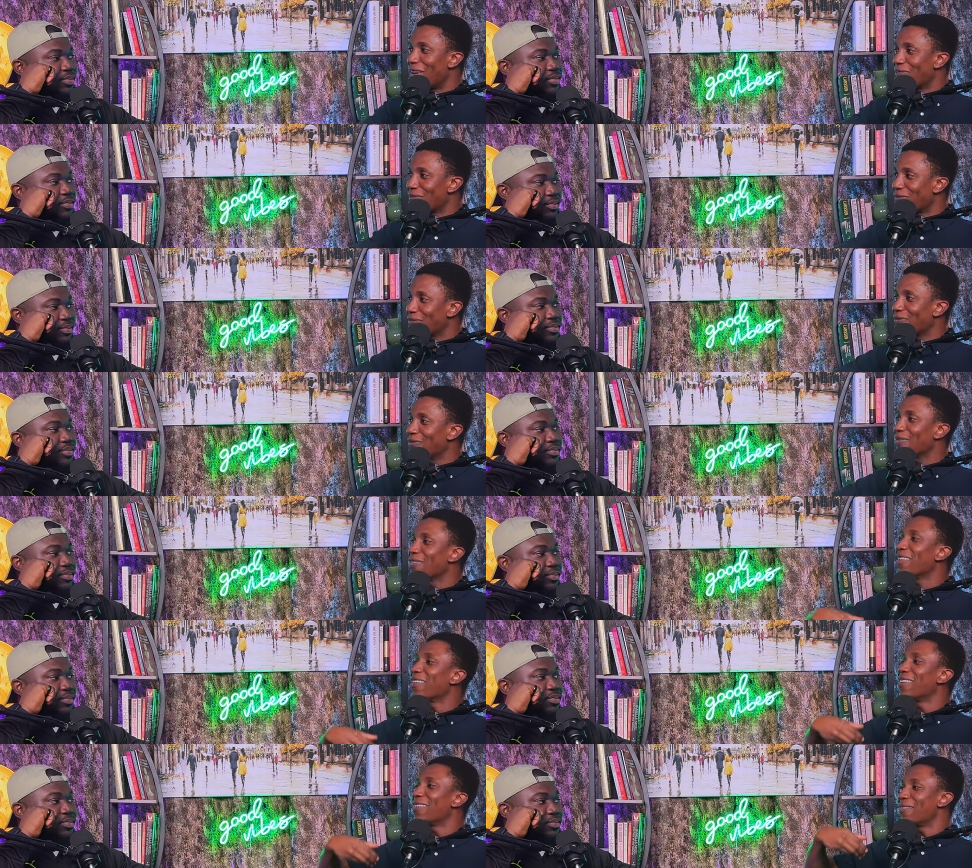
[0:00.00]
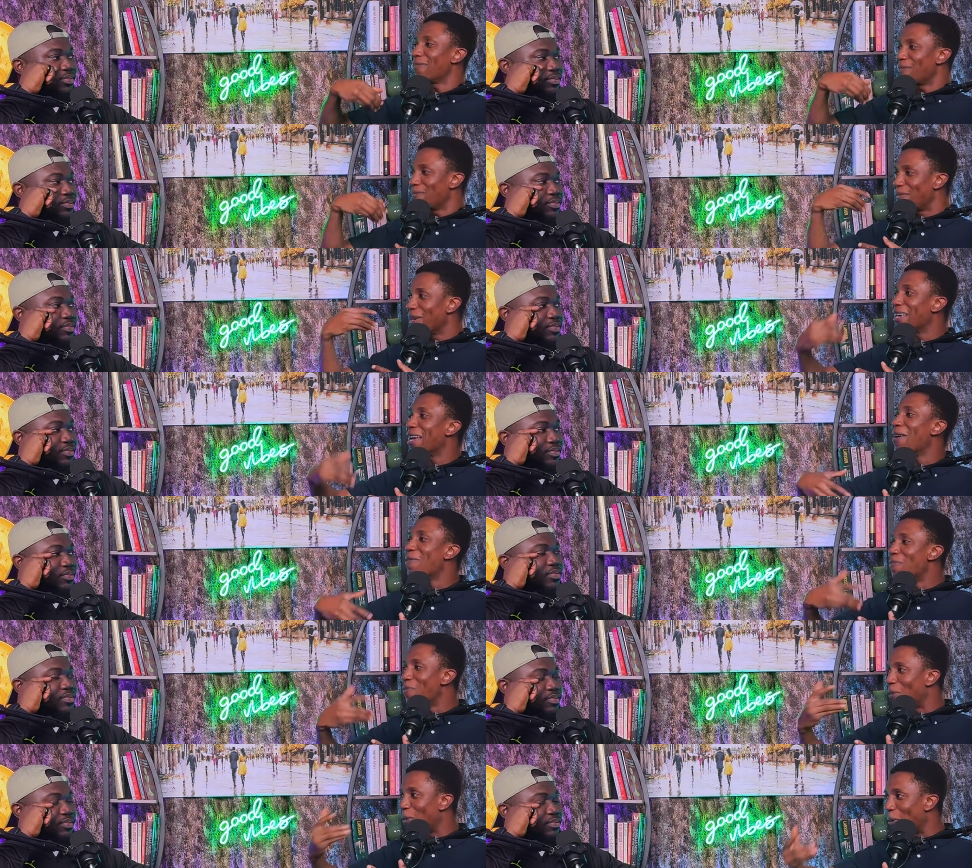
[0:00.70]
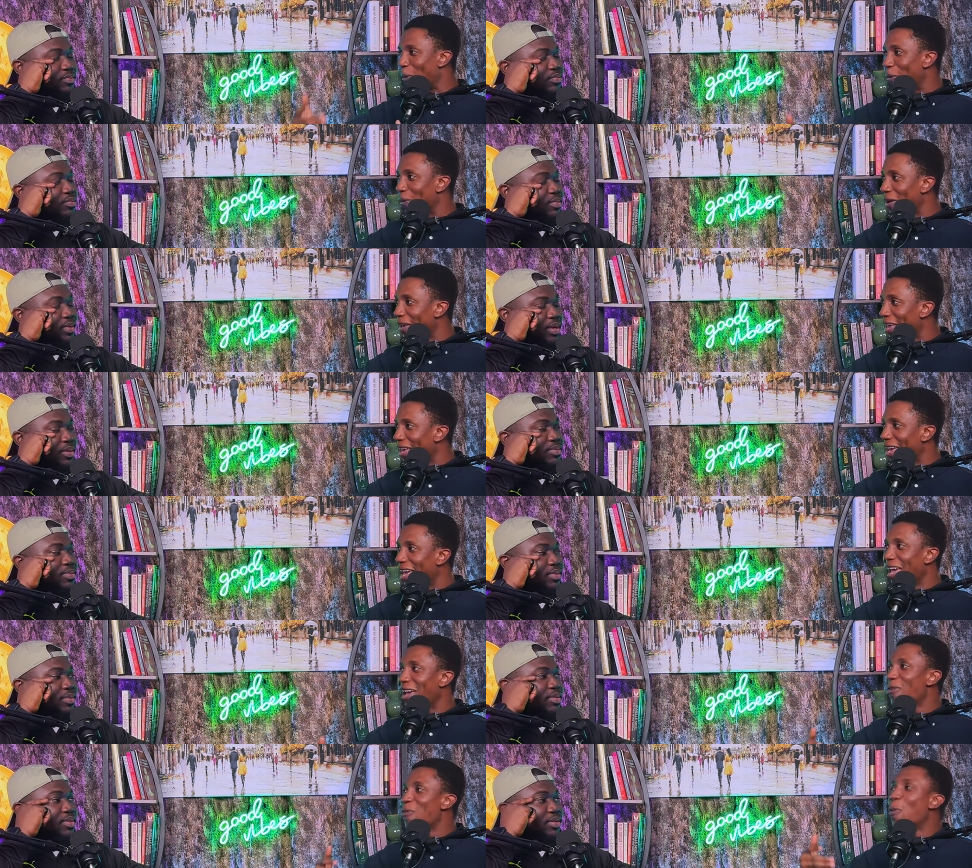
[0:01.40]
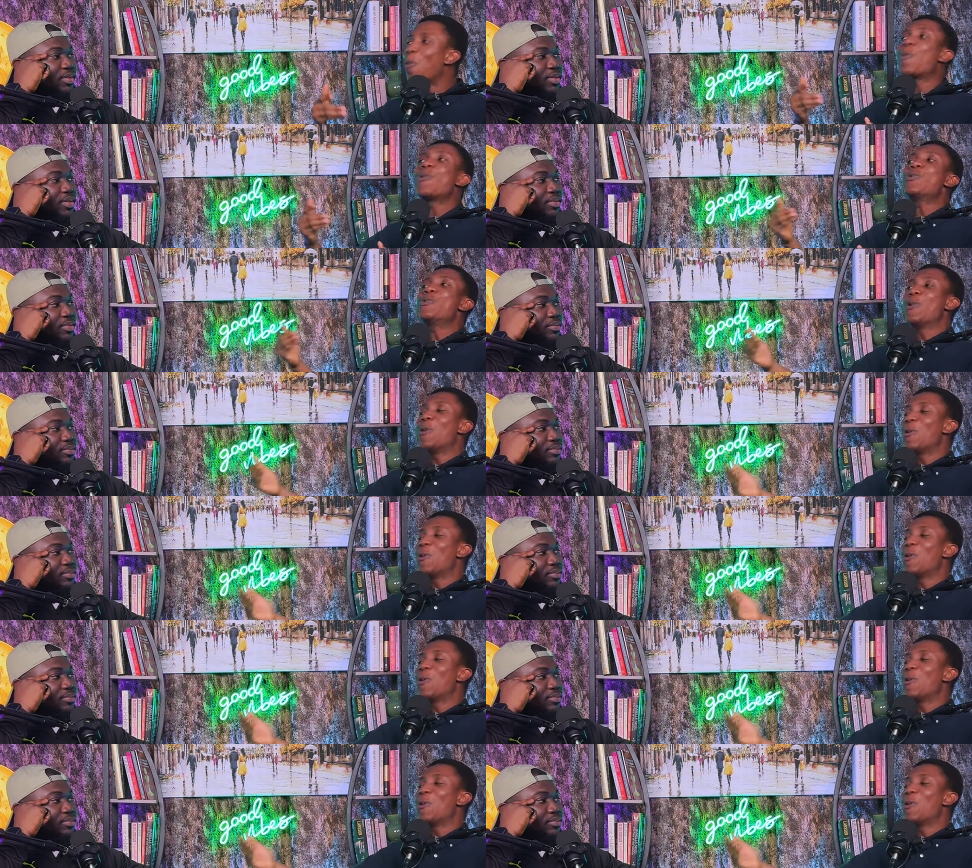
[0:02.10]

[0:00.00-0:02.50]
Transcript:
Speaker 1: have become more. Absolutely. And who